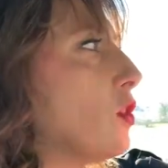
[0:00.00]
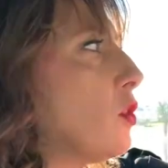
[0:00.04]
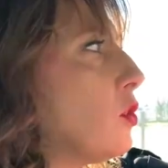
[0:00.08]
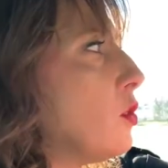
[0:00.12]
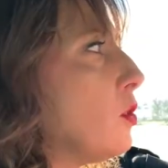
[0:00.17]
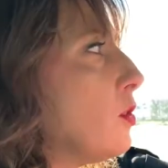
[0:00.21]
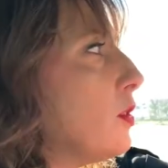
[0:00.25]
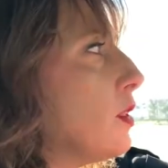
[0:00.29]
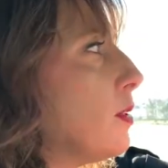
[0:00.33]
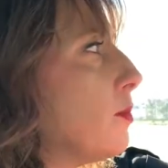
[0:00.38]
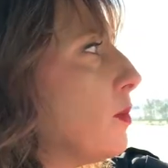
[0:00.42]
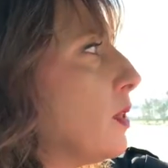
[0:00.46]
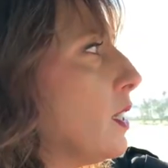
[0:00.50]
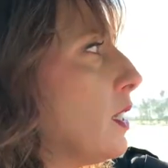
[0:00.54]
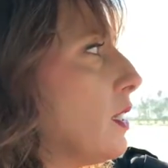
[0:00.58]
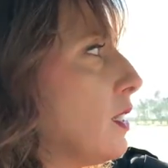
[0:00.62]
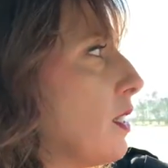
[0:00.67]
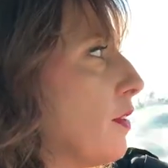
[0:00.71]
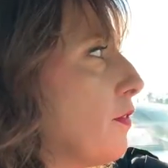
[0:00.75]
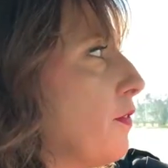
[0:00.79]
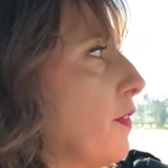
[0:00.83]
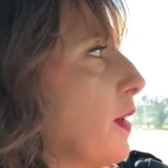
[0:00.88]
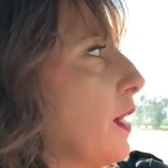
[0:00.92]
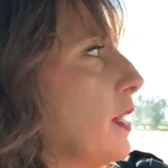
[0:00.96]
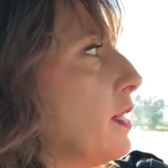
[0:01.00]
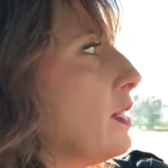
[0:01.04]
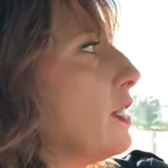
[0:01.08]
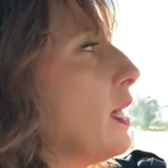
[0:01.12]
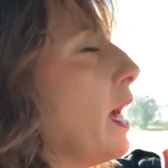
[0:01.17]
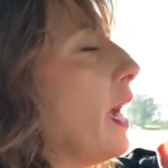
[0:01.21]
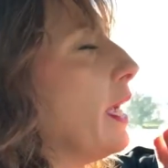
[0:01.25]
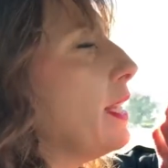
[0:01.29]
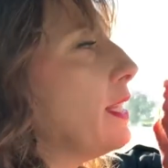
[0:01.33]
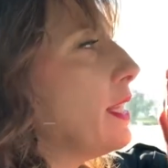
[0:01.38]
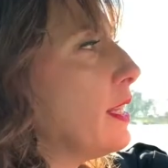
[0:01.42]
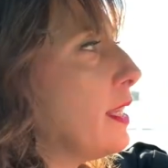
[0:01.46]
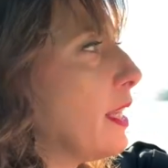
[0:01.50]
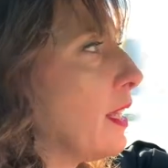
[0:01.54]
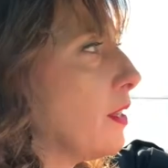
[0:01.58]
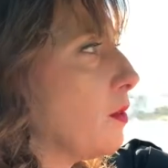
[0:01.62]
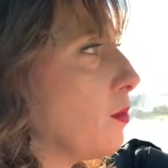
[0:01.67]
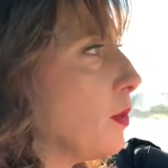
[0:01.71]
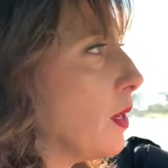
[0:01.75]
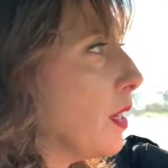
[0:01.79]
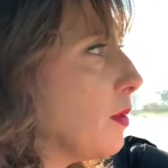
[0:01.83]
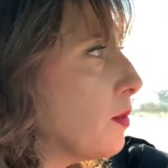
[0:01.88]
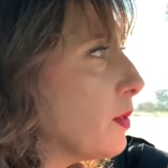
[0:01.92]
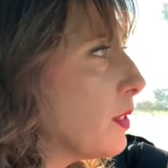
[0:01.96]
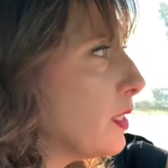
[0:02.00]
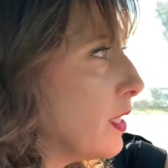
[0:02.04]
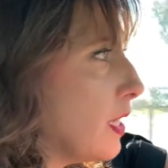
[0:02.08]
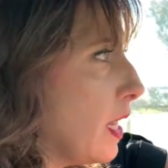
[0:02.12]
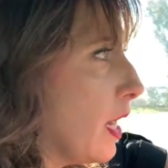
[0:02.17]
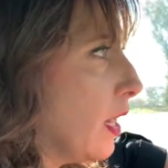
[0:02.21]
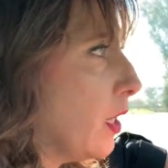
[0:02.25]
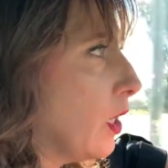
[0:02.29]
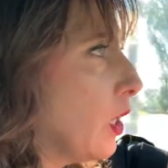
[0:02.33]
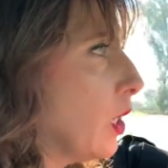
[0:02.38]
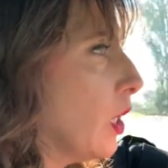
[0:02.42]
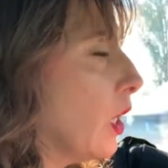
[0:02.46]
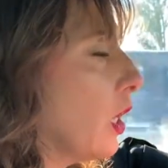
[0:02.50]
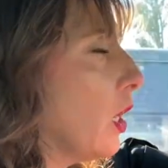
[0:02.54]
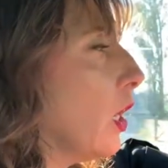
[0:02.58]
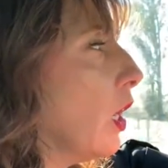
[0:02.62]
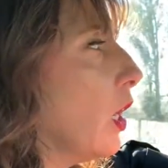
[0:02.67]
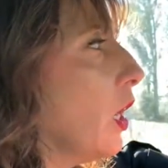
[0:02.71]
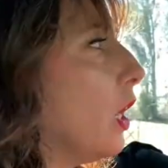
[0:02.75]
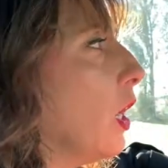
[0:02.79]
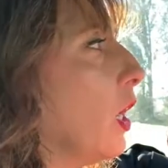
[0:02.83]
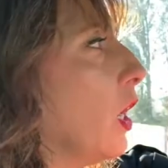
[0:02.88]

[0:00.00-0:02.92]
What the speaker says: to do something different. I did that when I was younger.